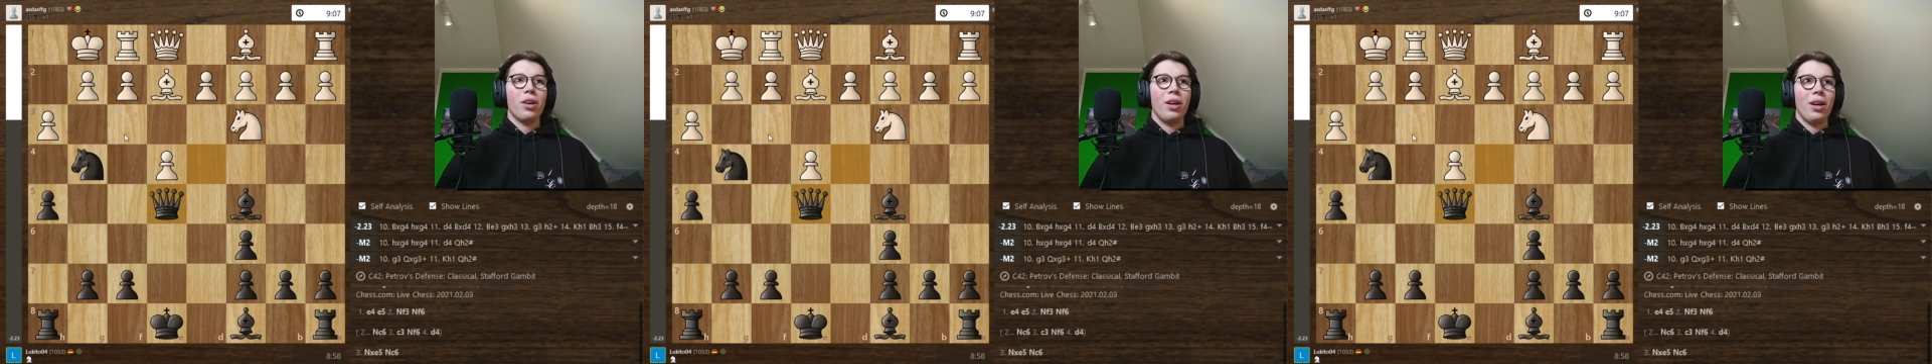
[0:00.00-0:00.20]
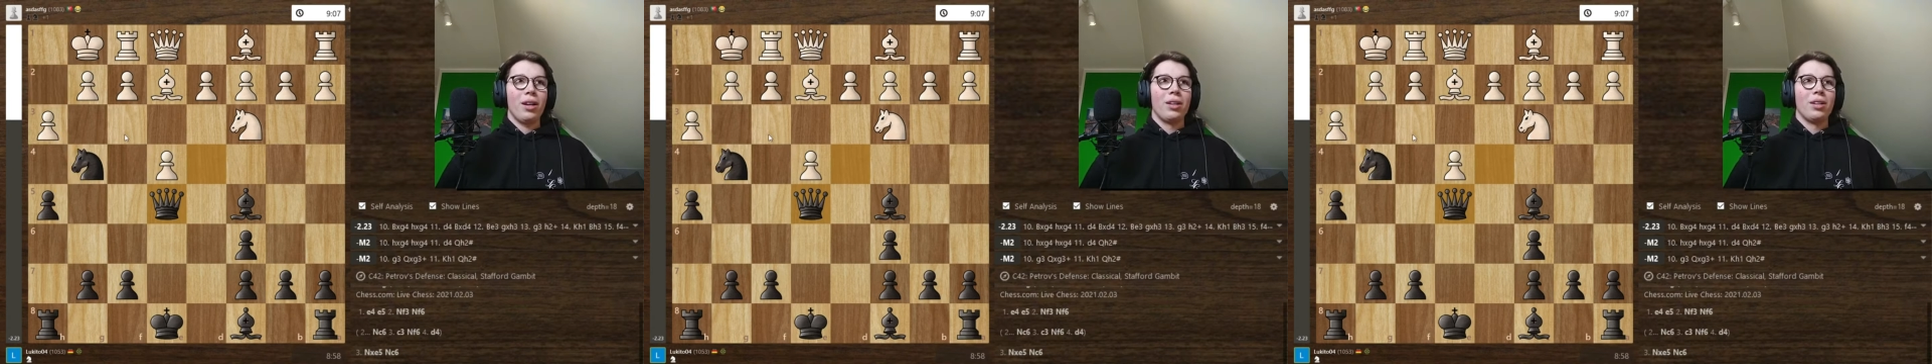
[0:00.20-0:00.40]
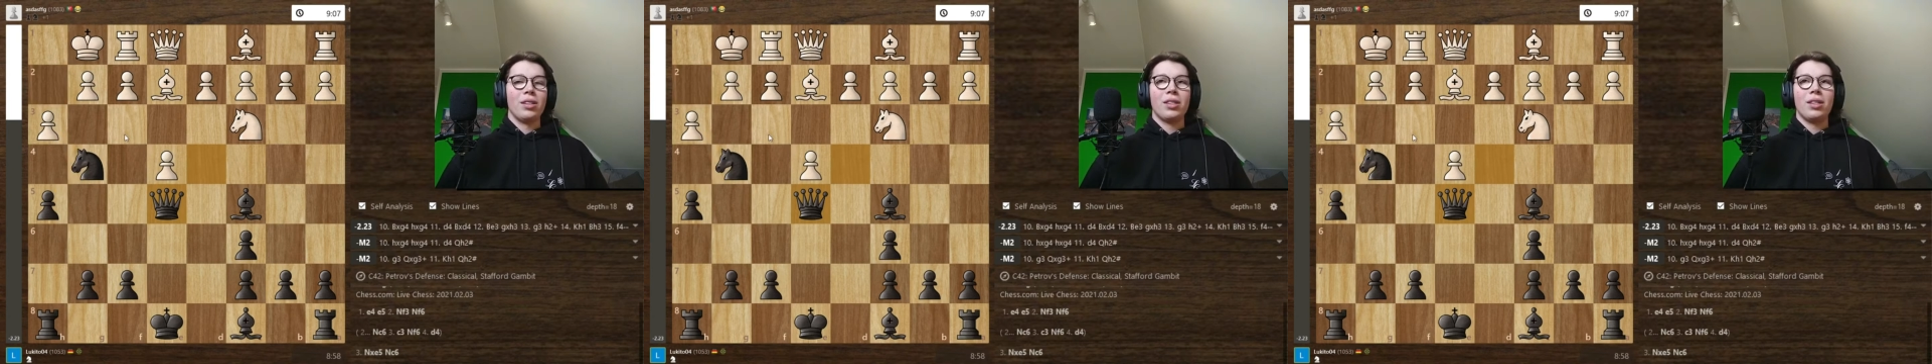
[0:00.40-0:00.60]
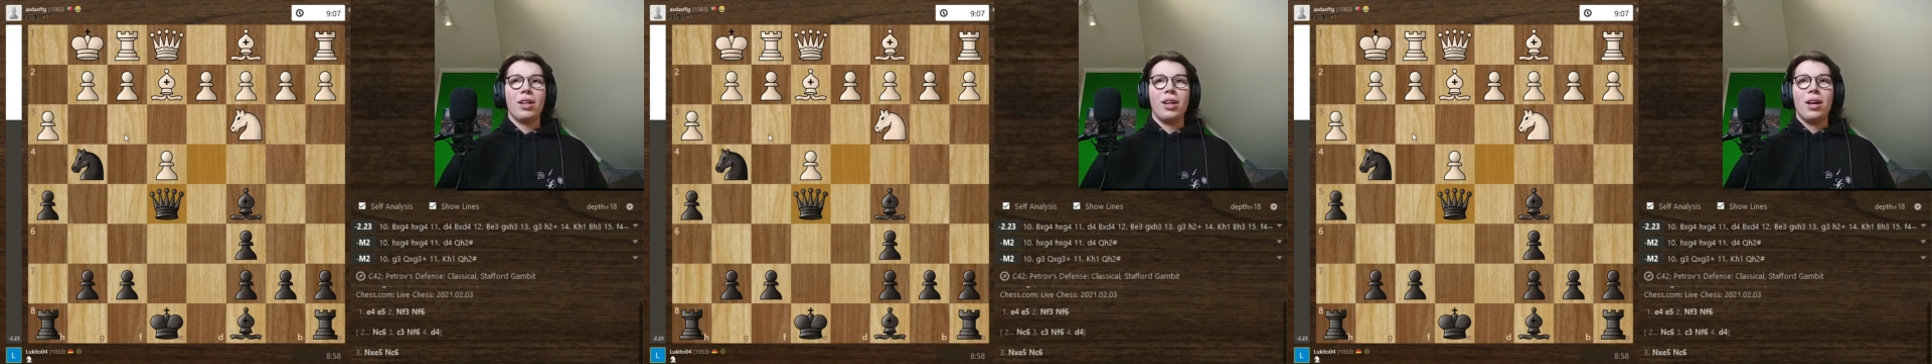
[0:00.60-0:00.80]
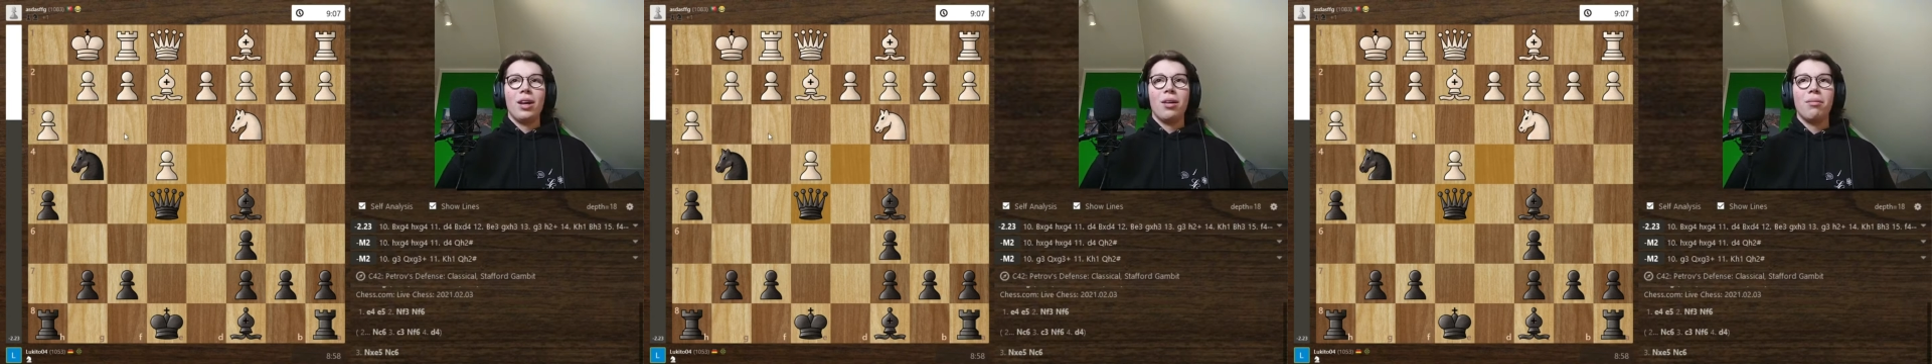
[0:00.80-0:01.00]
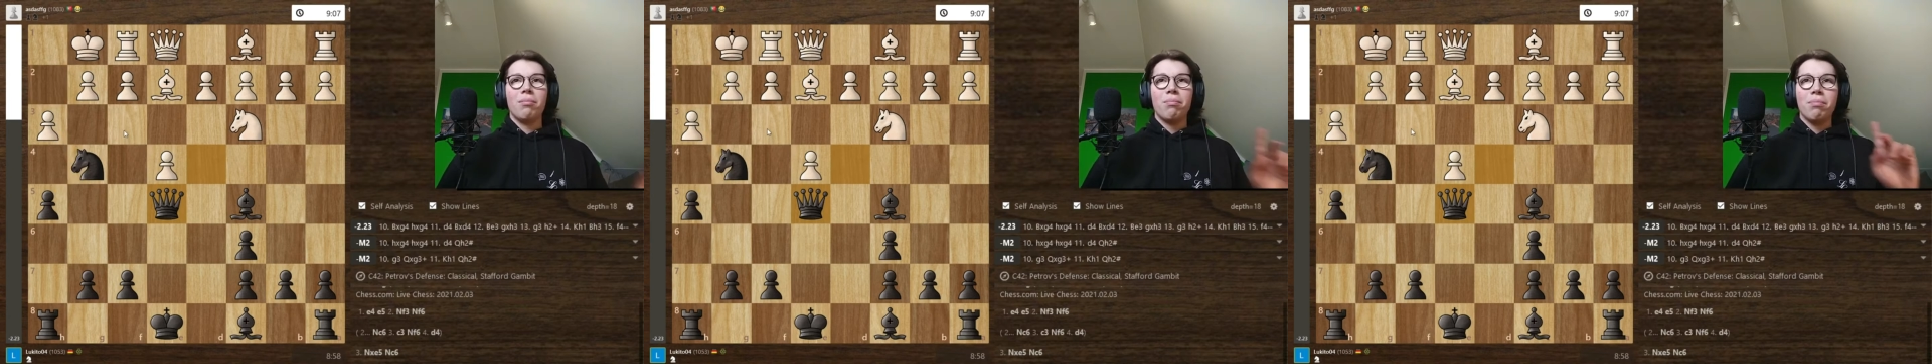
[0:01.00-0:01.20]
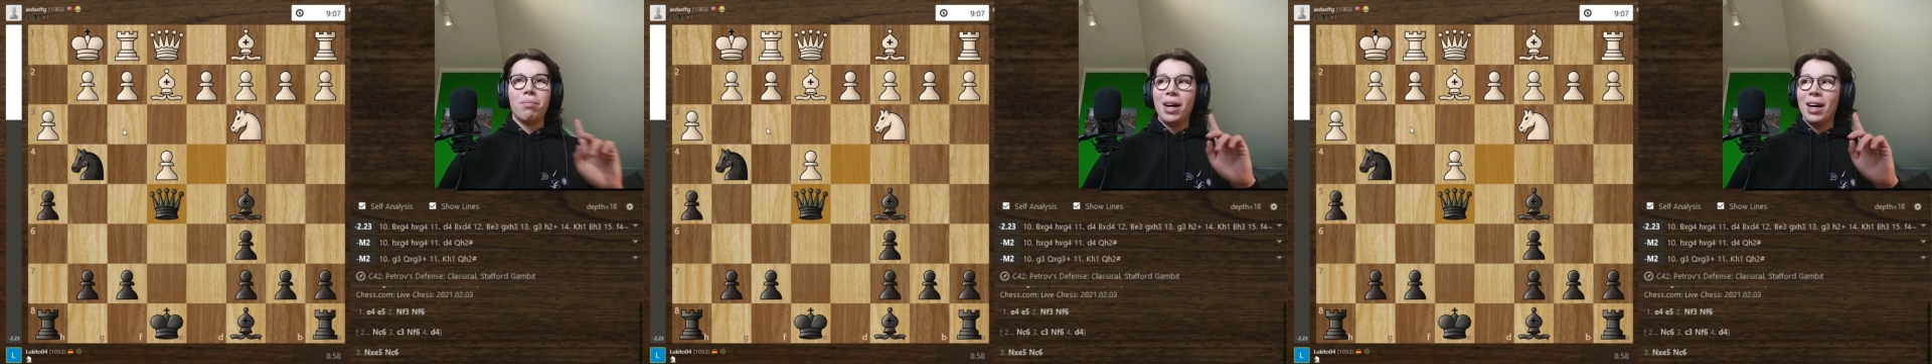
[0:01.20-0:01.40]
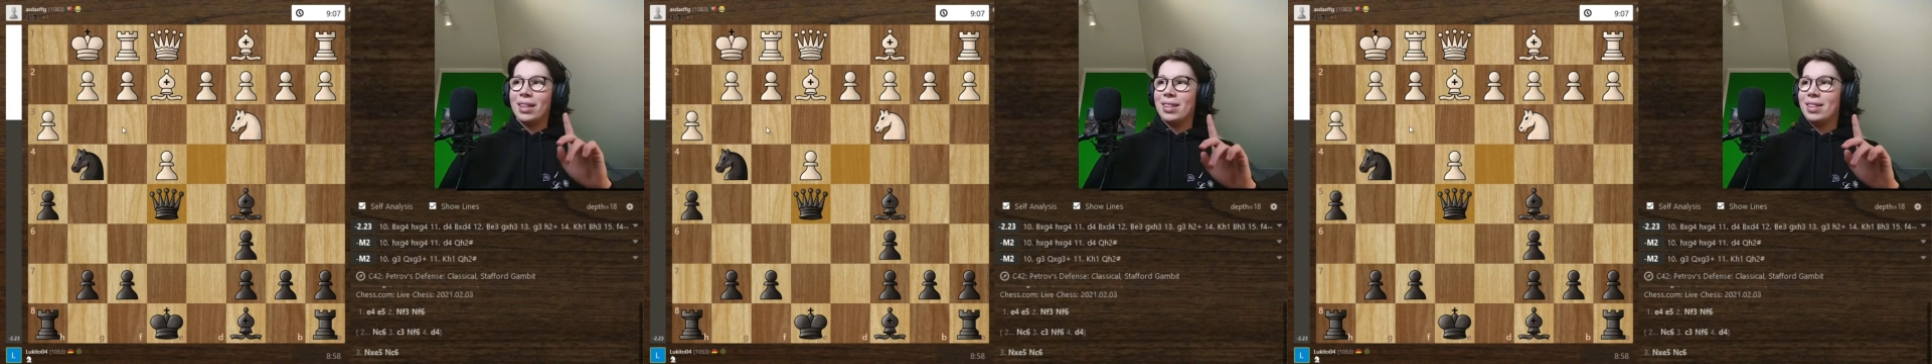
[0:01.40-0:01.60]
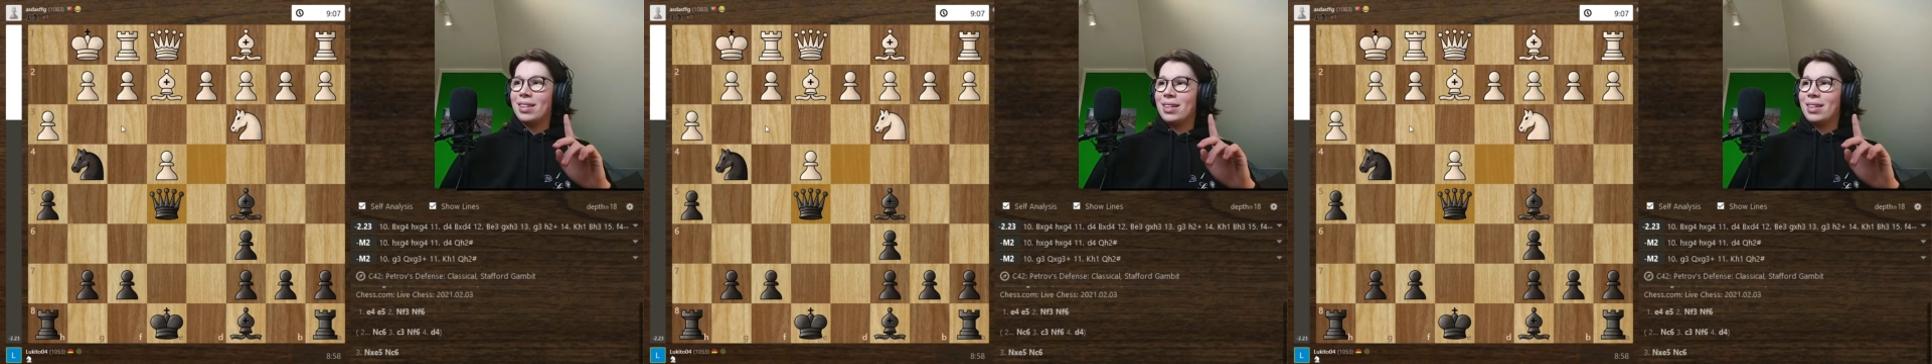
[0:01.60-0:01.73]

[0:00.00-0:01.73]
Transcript: else. But